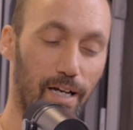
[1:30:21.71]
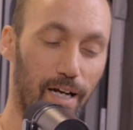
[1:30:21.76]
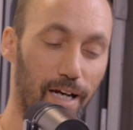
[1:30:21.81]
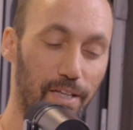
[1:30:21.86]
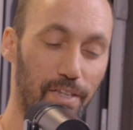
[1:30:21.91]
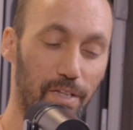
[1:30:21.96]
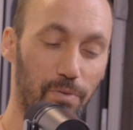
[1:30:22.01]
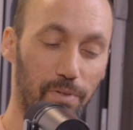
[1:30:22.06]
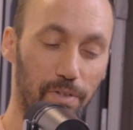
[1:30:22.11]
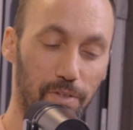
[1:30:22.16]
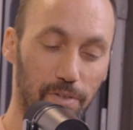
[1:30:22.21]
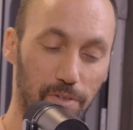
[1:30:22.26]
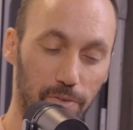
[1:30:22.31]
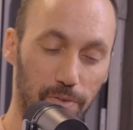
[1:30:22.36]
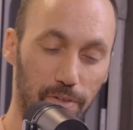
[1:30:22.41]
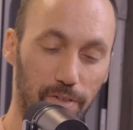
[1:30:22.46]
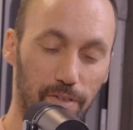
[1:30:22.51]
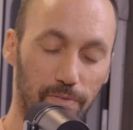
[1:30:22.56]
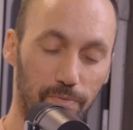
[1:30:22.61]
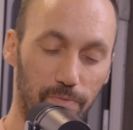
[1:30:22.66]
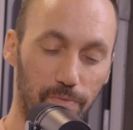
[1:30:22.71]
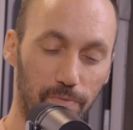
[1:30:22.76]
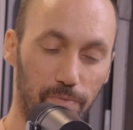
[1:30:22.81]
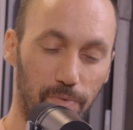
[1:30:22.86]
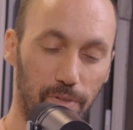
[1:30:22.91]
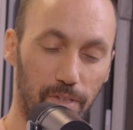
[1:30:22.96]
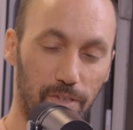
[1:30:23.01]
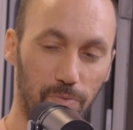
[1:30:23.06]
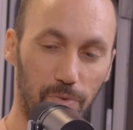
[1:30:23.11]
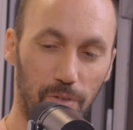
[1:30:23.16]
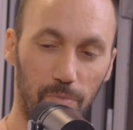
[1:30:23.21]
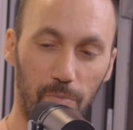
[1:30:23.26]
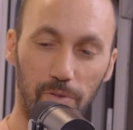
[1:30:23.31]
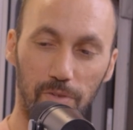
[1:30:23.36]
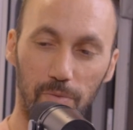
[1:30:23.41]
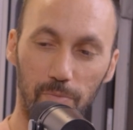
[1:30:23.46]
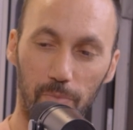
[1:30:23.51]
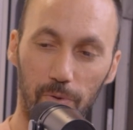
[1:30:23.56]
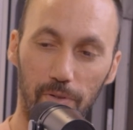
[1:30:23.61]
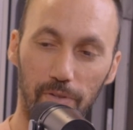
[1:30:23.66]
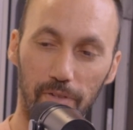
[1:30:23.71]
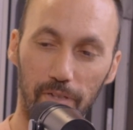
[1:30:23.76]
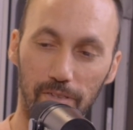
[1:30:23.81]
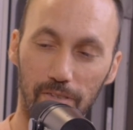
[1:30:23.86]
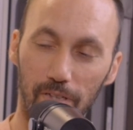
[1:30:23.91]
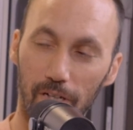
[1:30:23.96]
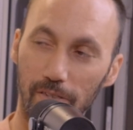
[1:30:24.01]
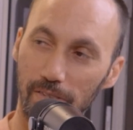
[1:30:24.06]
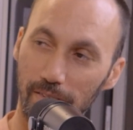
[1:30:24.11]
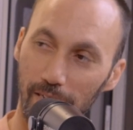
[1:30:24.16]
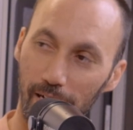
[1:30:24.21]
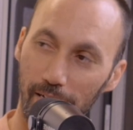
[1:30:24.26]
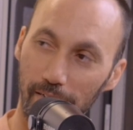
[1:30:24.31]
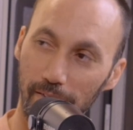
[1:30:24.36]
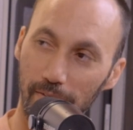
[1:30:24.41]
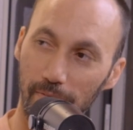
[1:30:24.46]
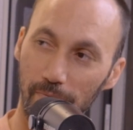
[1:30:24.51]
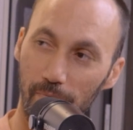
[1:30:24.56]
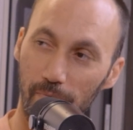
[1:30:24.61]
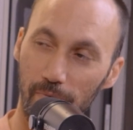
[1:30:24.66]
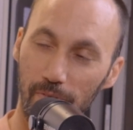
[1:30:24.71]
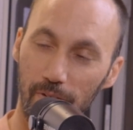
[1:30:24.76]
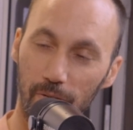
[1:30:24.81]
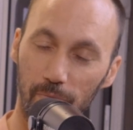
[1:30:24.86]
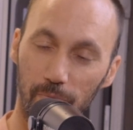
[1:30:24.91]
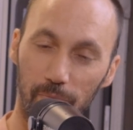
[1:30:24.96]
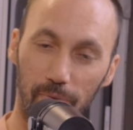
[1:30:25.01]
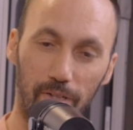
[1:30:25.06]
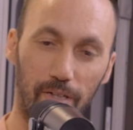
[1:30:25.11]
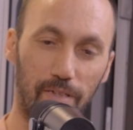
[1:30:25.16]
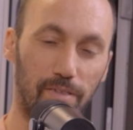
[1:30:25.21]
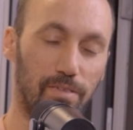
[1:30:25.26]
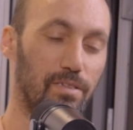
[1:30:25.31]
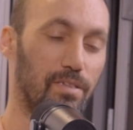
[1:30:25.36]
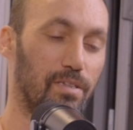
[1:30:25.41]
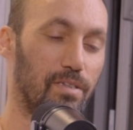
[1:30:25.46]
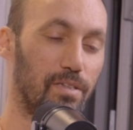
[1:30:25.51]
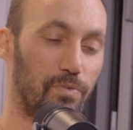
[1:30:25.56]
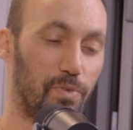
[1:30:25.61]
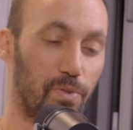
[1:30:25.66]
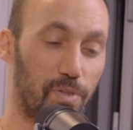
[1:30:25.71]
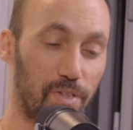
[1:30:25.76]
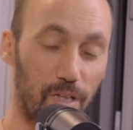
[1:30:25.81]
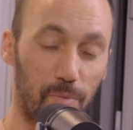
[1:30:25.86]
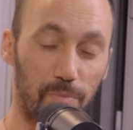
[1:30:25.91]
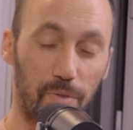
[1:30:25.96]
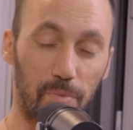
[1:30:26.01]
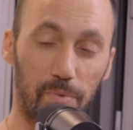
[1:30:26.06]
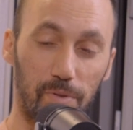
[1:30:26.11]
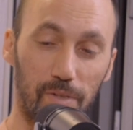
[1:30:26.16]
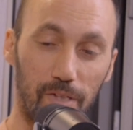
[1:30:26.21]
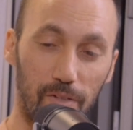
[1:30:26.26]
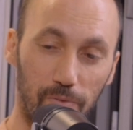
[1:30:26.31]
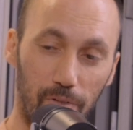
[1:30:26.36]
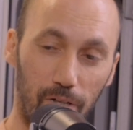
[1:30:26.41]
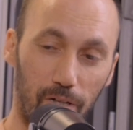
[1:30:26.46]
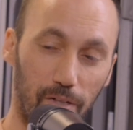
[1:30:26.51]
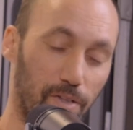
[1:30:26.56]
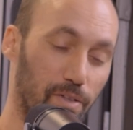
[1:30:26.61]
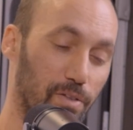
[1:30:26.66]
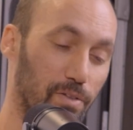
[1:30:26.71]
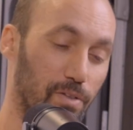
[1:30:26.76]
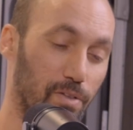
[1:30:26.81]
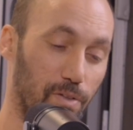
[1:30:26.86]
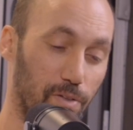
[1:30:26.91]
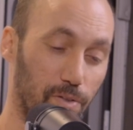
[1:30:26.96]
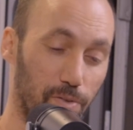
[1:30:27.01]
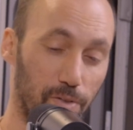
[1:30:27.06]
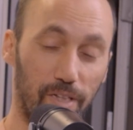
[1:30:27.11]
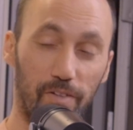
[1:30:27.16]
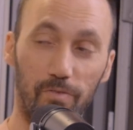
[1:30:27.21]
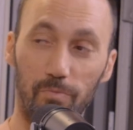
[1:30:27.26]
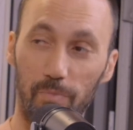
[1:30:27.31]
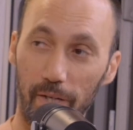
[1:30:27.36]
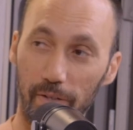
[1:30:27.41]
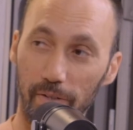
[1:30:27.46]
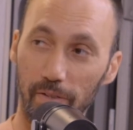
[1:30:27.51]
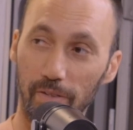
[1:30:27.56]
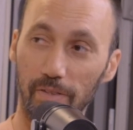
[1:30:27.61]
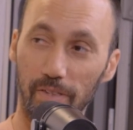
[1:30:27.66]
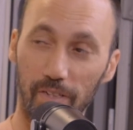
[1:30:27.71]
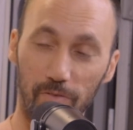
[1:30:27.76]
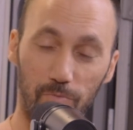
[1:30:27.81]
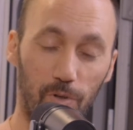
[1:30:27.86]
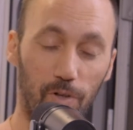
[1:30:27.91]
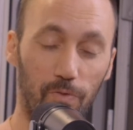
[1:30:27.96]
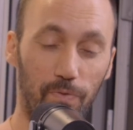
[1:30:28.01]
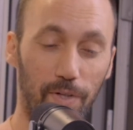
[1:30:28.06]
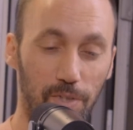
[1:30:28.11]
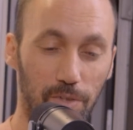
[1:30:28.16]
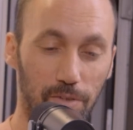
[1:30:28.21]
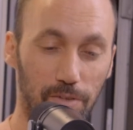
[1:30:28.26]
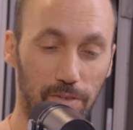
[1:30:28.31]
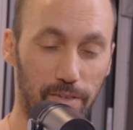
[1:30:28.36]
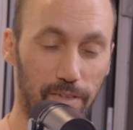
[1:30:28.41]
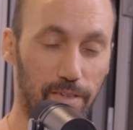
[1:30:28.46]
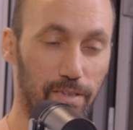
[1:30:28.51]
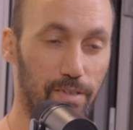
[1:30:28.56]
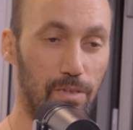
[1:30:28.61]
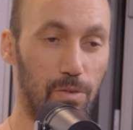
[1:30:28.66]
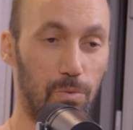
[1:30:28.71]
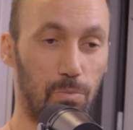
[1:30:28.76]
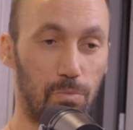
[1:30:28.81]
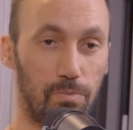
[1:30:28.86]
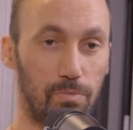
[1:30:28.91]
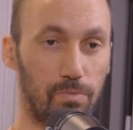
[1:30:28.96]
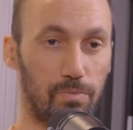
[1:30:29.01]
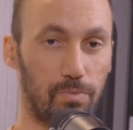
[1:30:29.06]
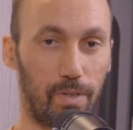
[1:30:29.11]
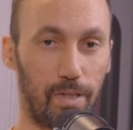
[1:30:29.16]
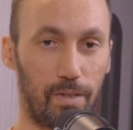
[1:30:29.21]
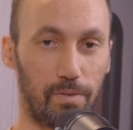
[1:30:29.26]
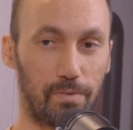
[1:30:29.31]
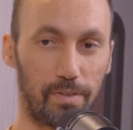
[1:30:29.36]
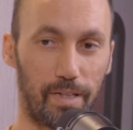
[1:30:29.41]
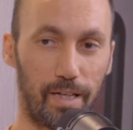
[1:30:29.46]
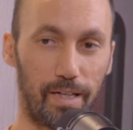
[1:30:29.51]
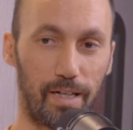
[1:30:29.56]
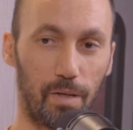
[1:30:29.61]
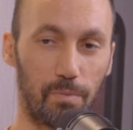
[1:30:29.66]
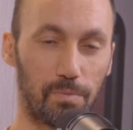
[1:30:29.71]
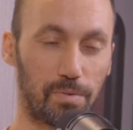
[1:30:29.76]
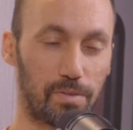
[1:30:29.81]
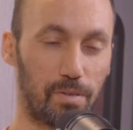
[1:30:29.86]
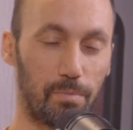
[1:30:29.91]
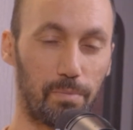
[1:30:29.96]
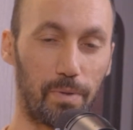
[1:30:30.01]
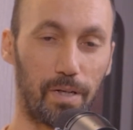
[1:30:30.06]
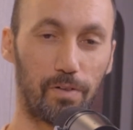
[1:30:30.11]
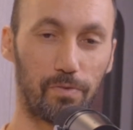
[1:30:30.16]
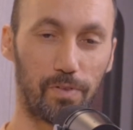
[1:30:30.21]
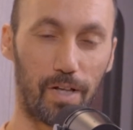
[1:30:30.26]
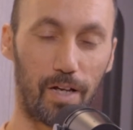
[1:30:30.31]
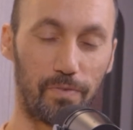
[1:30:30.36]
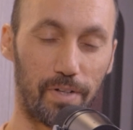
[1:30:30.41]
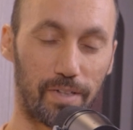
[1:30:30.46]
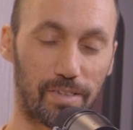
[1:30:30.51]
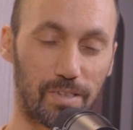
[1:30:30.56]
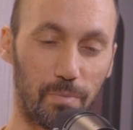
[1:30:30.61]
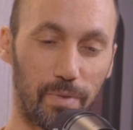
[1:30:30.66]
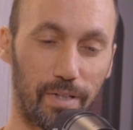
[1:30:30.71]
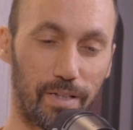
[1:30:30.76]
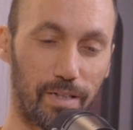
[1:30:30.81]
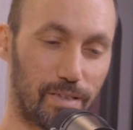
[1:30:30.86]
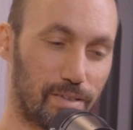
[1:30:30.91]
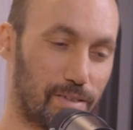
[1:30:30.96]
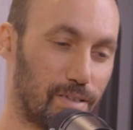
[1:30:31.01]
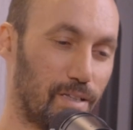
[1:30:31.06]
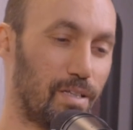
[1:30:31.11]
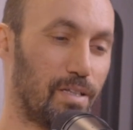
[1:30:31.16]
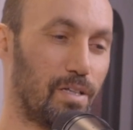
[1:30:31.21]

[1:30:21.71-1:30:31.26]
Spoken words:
I think what you're doing is one of the most important things in our society, because if you can help people live longer, live better, live more efficiency, well, that helps. The butterfly effect to me is